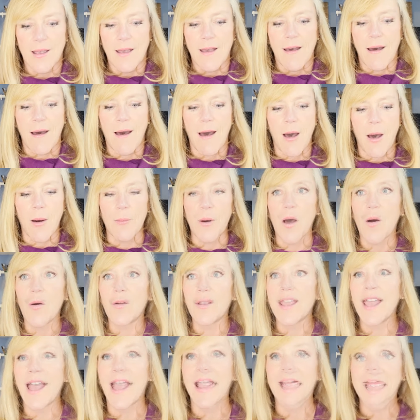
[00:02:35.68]
Um,
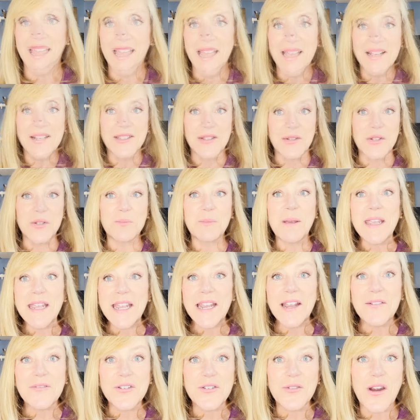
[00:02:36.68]
okay. So
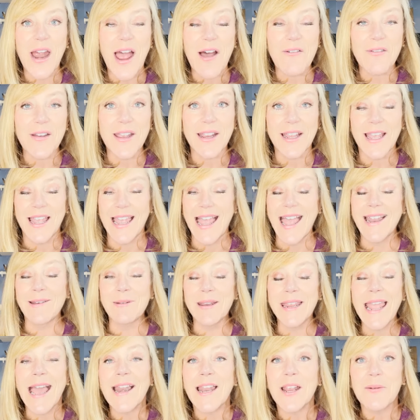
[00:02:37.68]
speaking of traffic and
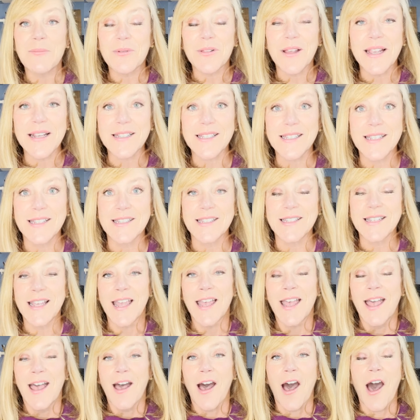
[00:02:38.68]
getting places,
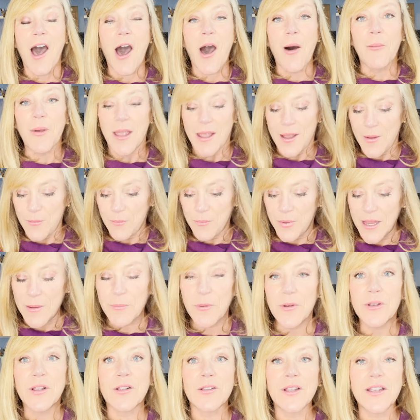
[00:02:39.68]
um,
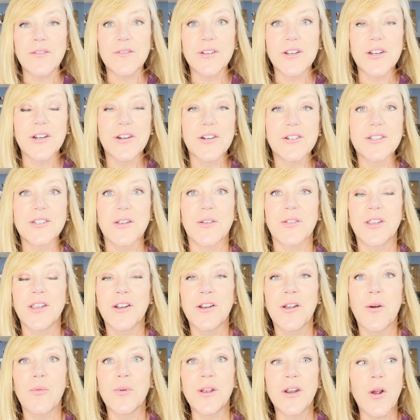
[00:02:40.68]
people in Clevelanders, you
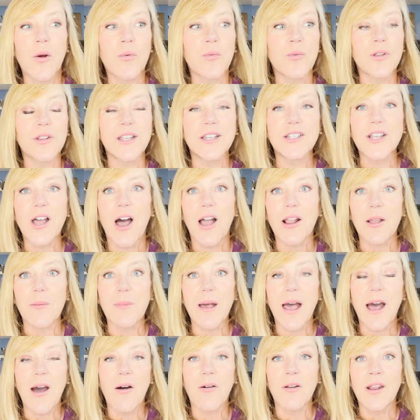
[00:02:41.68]
know, we don't really talk
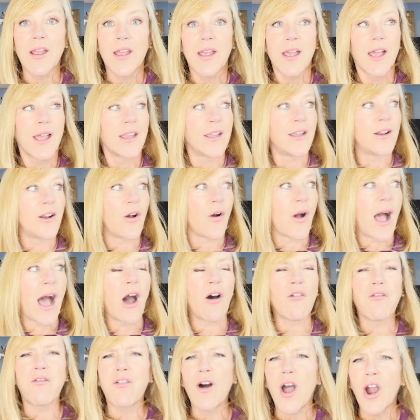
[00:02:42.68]
about, you know,
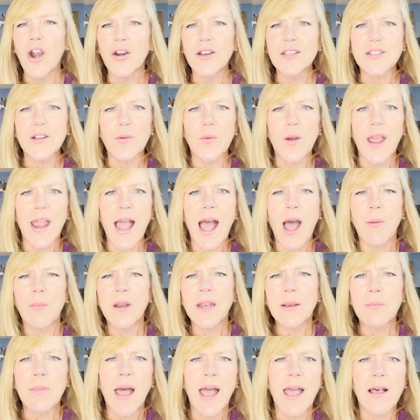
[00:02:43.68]
how far is it away? How
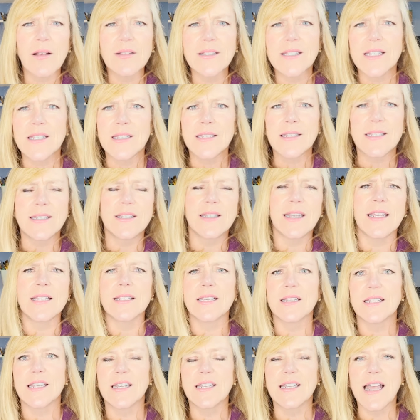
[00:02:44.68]
many miles is, is
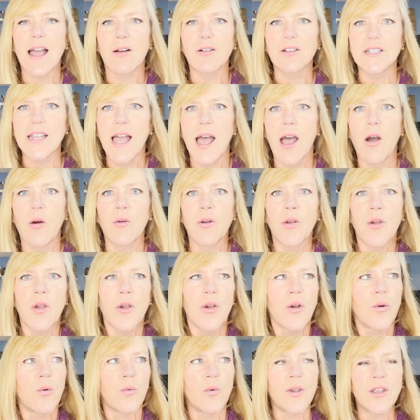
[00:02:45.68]
it to downtown?
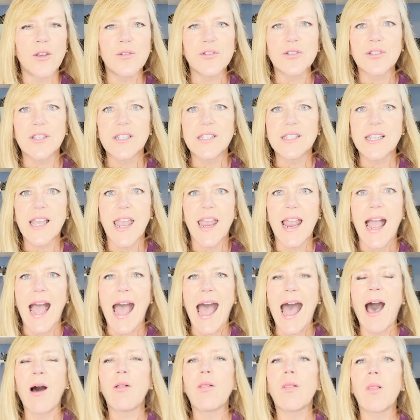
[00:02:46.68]
We usually say,
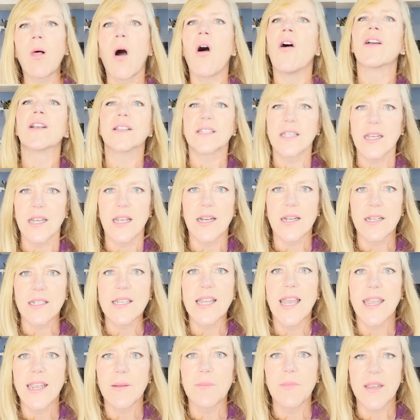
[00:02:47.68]
how long is it going to
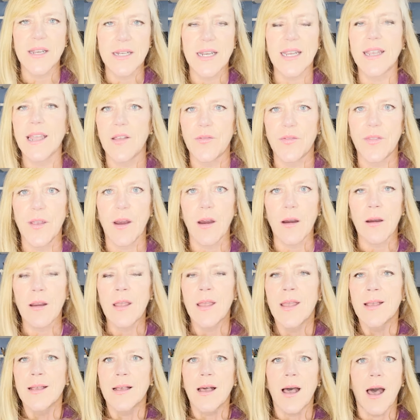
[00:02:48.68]
take me to get there?
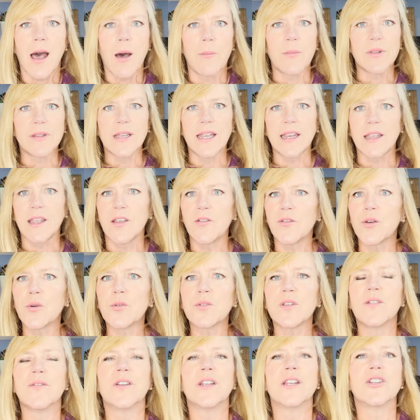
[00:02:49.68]
Um, like if you're
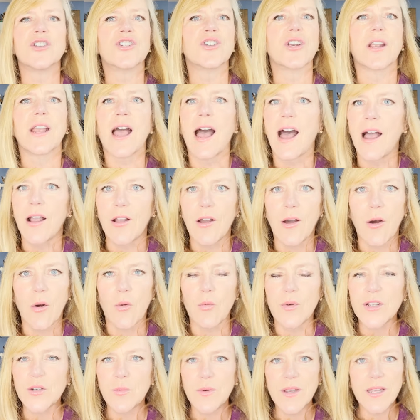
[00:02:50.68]
living in Chicago,
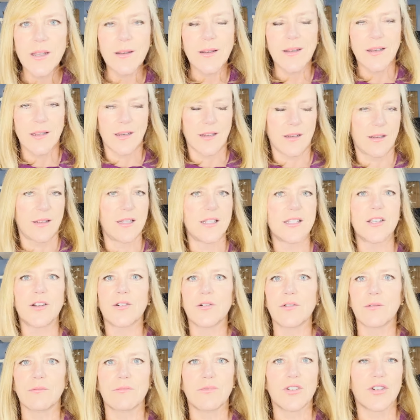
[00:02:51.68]
which we
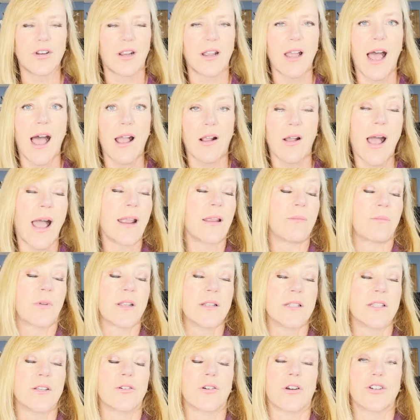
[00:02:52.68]
consider Chicago, I
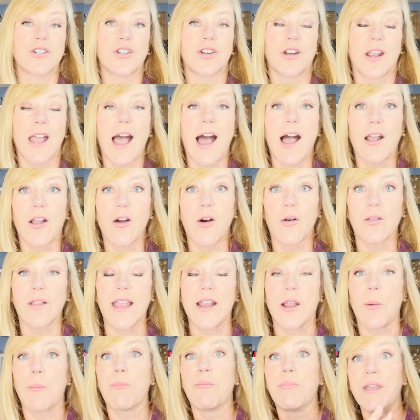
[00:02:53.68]
consider Chicago
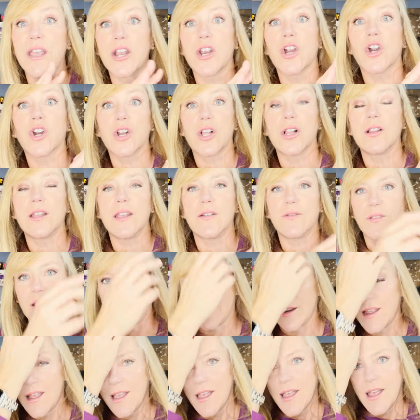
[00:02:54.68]
like a bigger
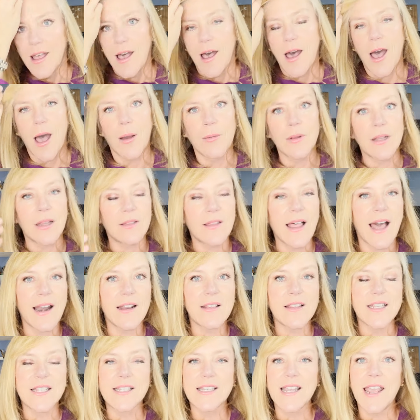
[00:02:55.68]
Cleveland. Um, a lot
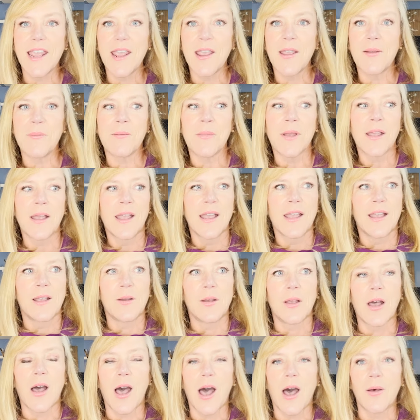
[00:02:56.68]
of the same
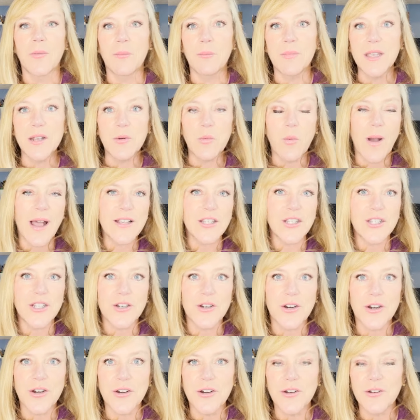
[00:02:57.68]
uh,
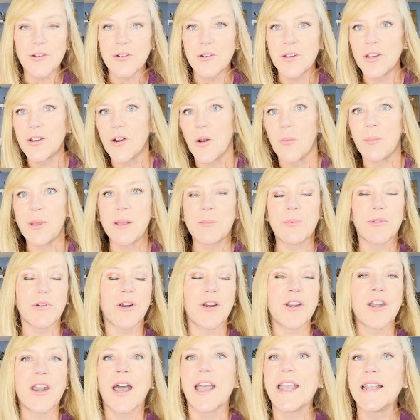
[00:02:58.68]
Midwestern, you know, people are
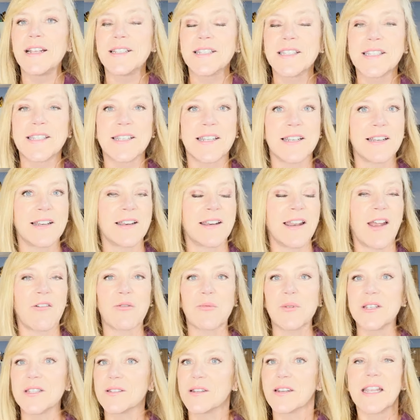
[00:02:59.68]
nice and
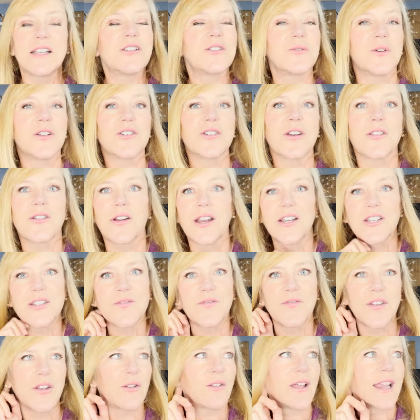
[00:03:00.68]
everybody's nice to each other. I just
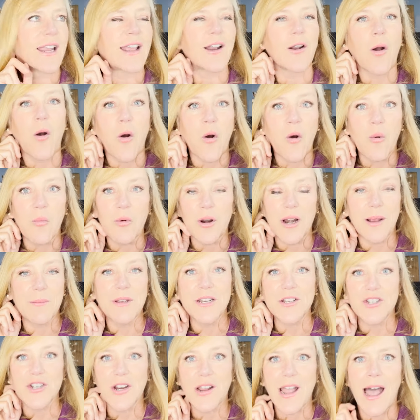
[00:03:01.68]
feel like at home when I'm
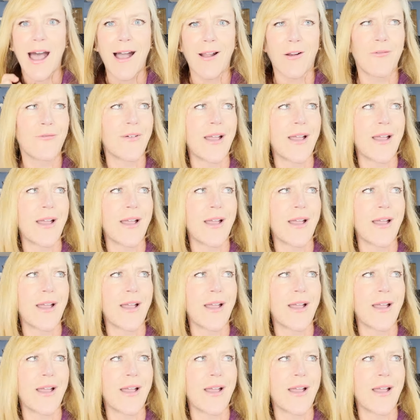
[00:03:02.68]
in Chicago.